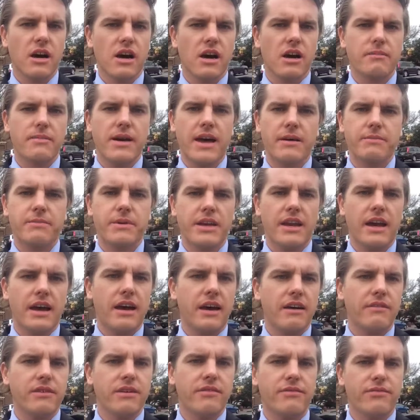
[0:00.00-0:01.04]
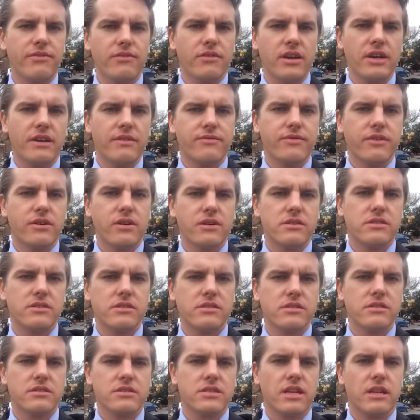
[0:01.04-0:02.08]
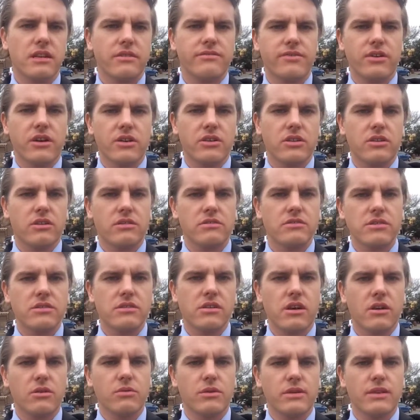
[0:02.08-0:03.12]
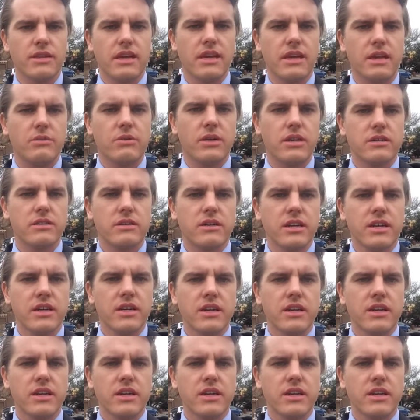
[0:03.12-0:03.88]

I'm happy to have a free first telephone consult with anyone